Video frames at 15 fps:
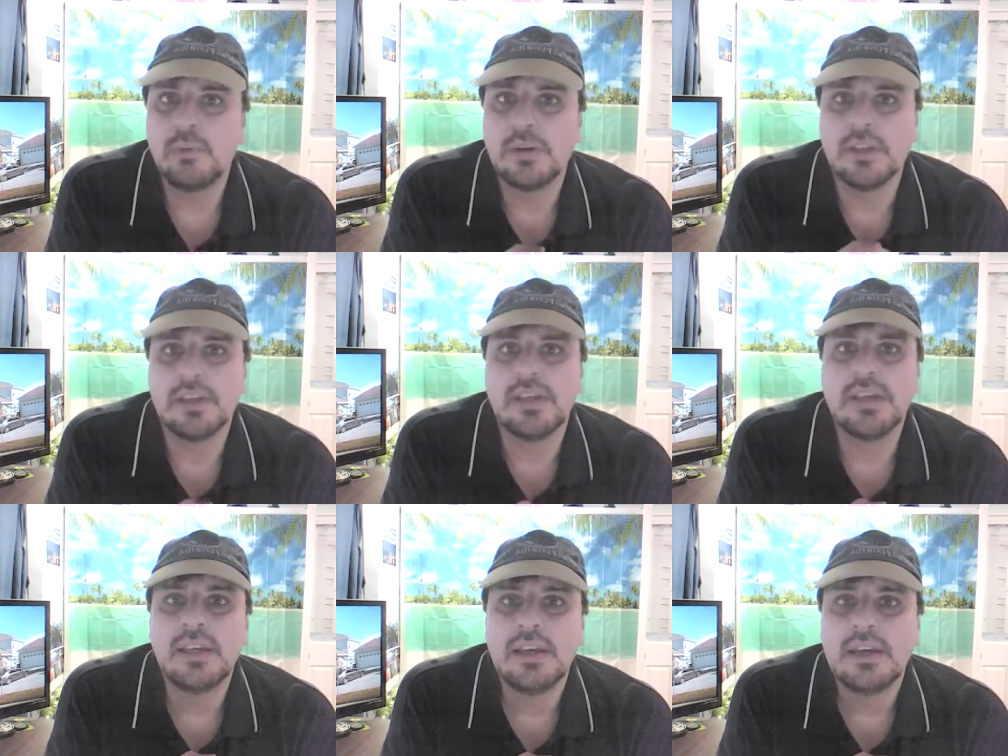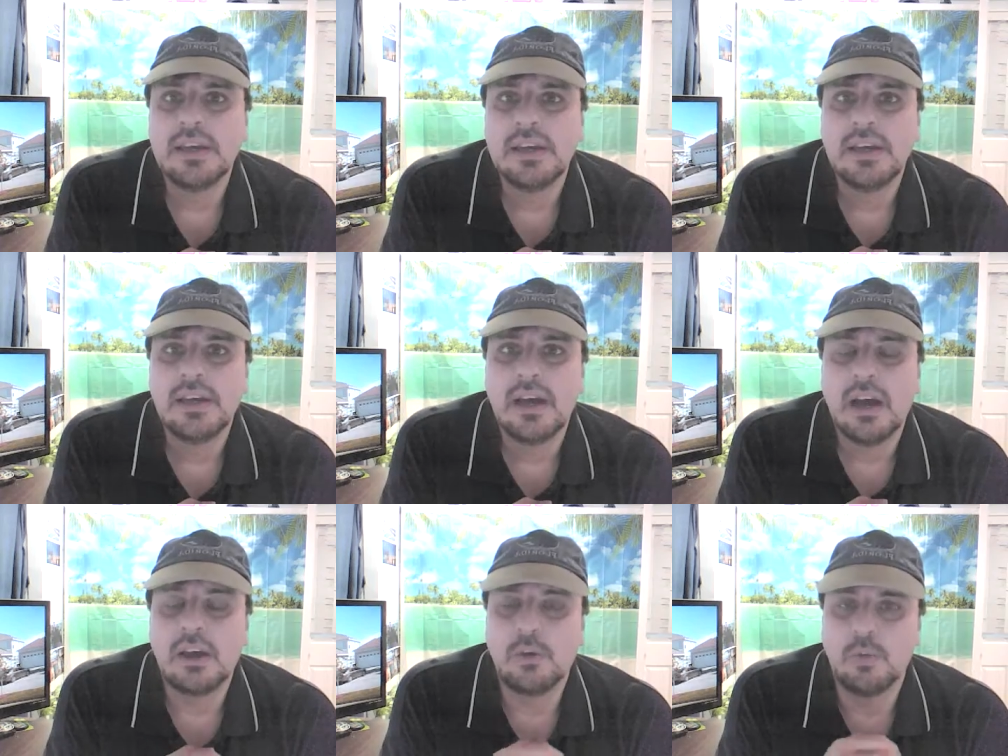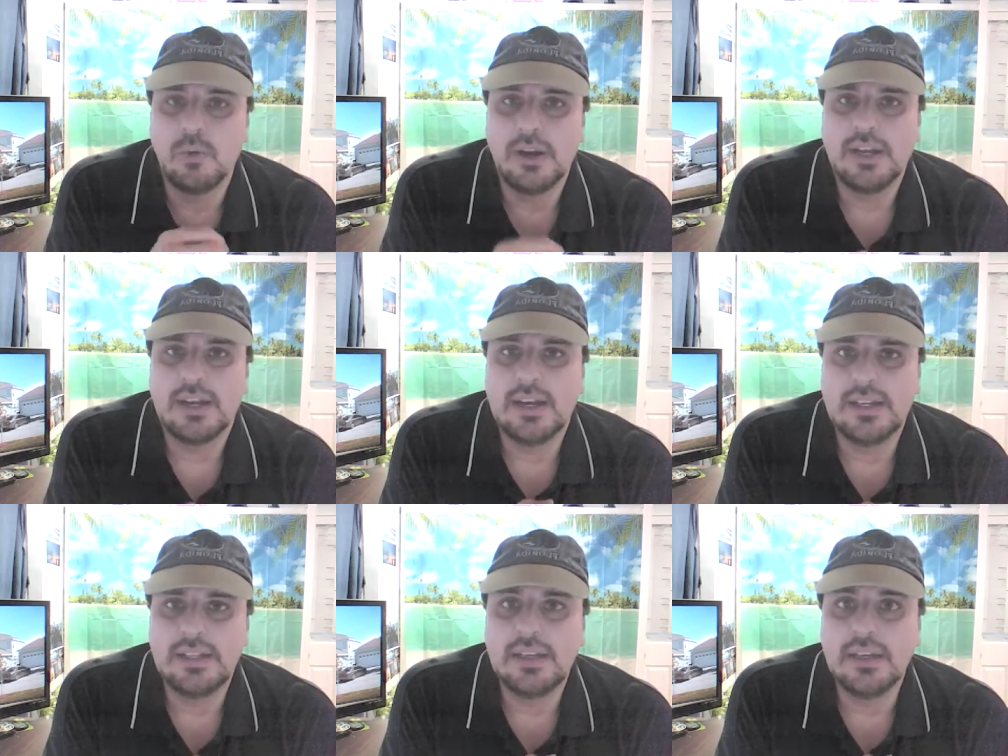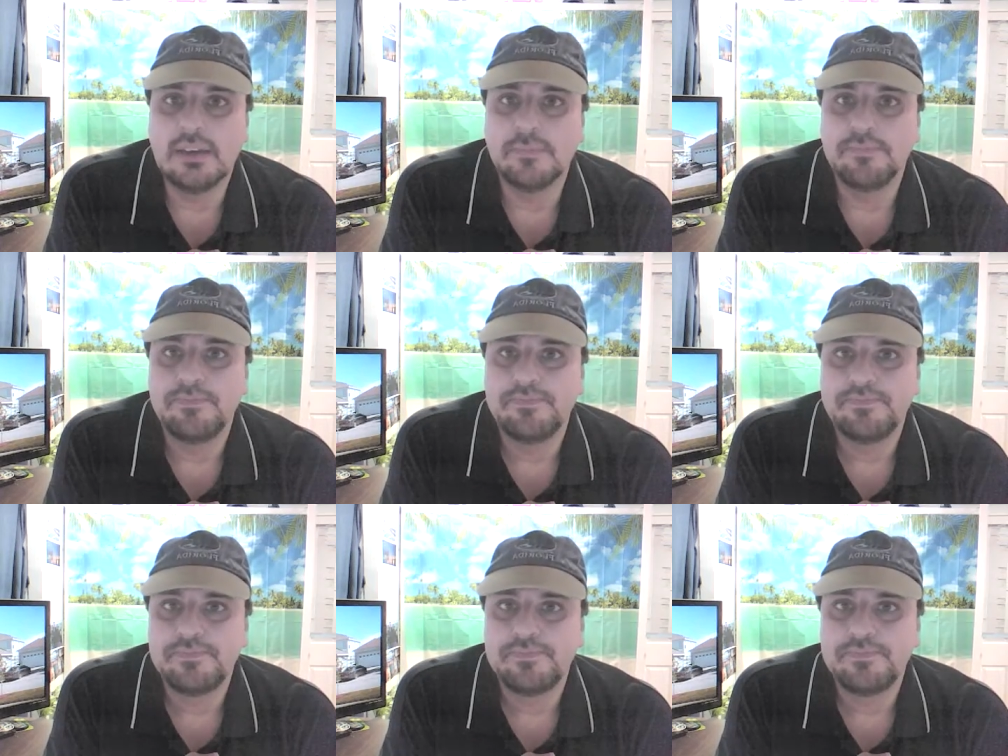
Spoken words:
really a great idea.